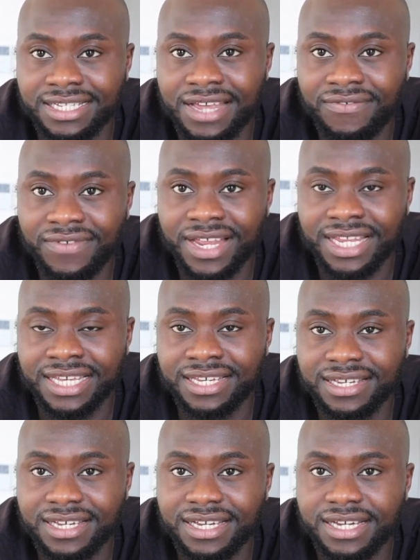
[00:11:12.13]
definitely
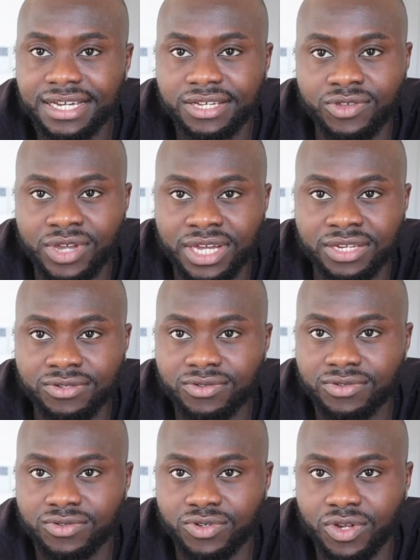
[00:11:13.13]

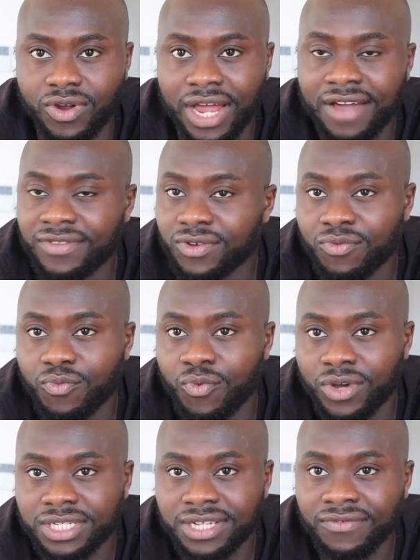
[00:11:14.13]
you don't have to
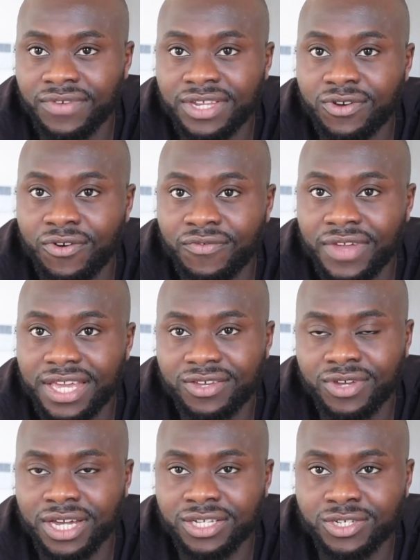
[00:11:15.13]
watch the video of
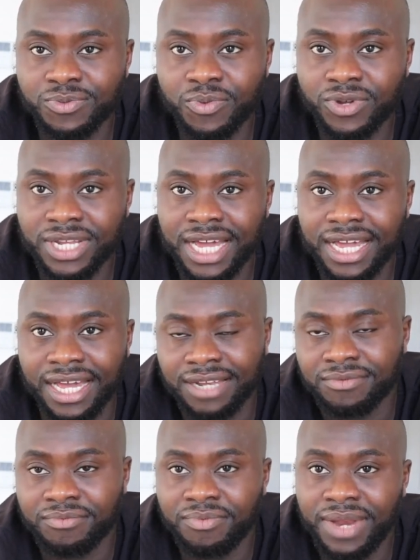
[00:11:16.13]
it, you can just put that
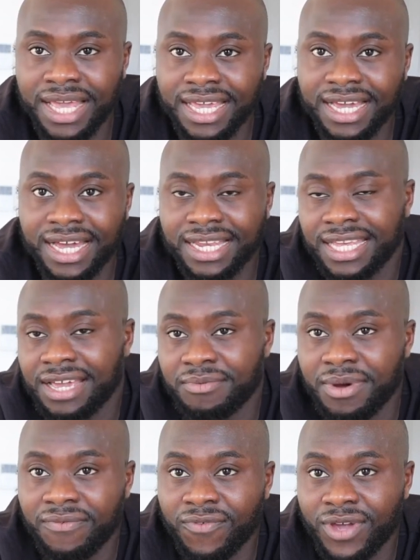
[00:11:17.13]
and play it and hear
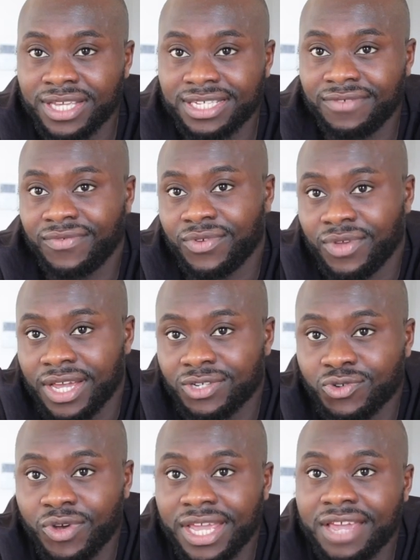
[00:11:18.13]
my voice if you
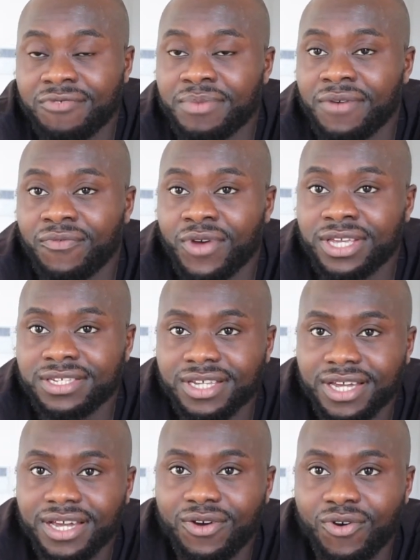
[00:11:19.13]
enjoy hearing my voice
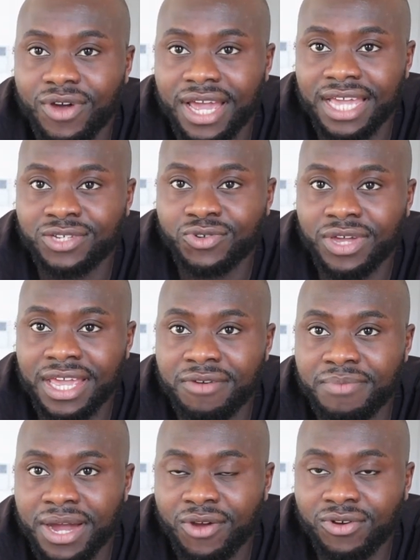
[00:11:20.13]
or enjoy
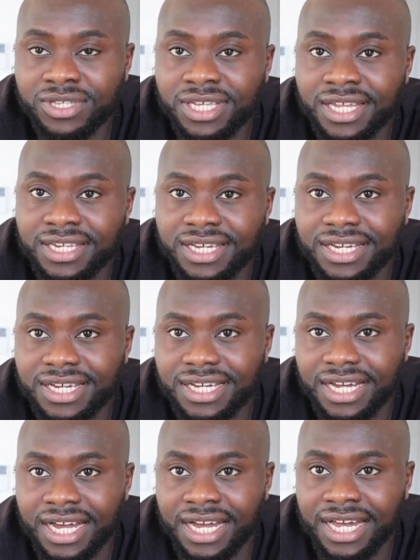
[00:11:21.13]
hearing my content.
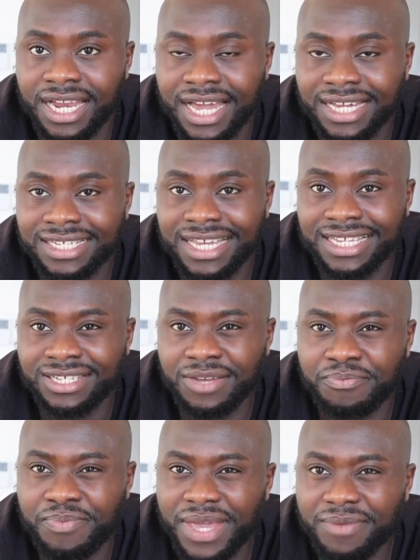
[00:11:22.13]
Like I said, it's
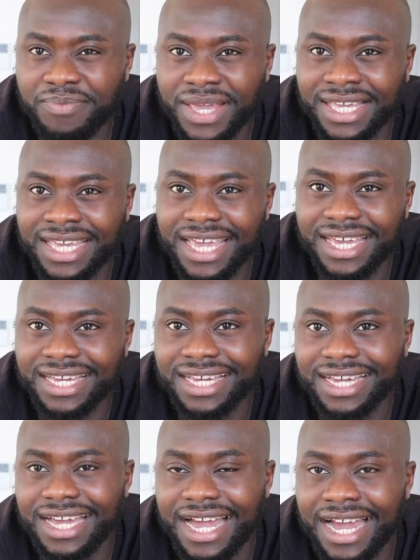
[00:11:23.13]
a big
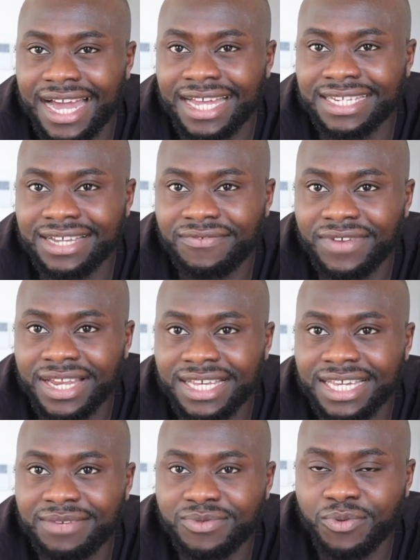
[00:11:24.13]
year, and
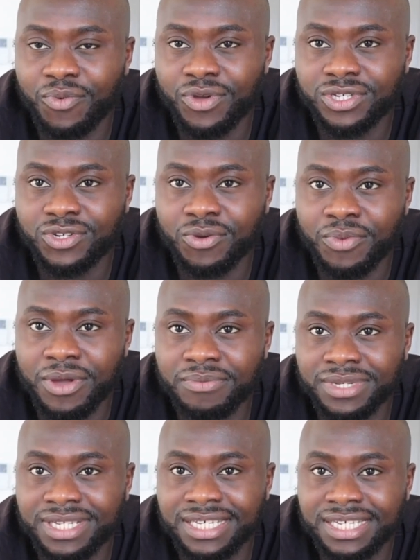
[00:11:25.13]
definitely keep supporting your boy
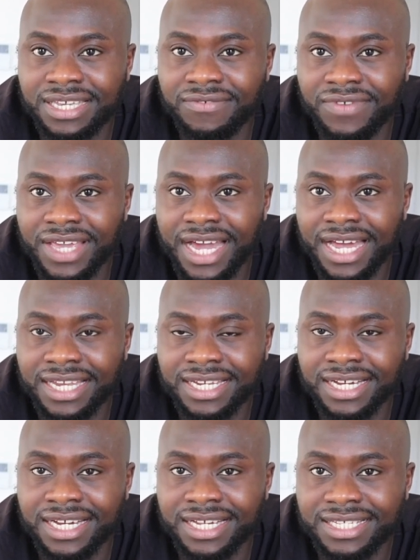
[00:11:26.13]
Mr. CV,
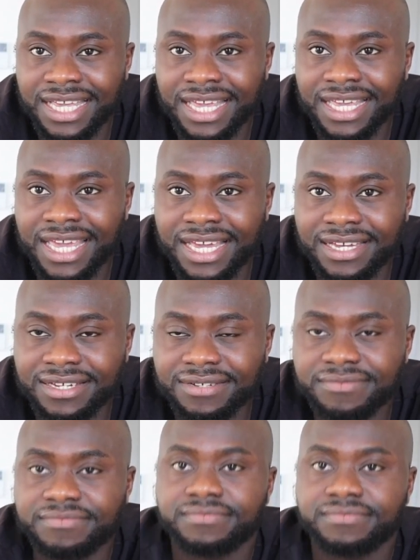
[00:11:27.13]
and take care.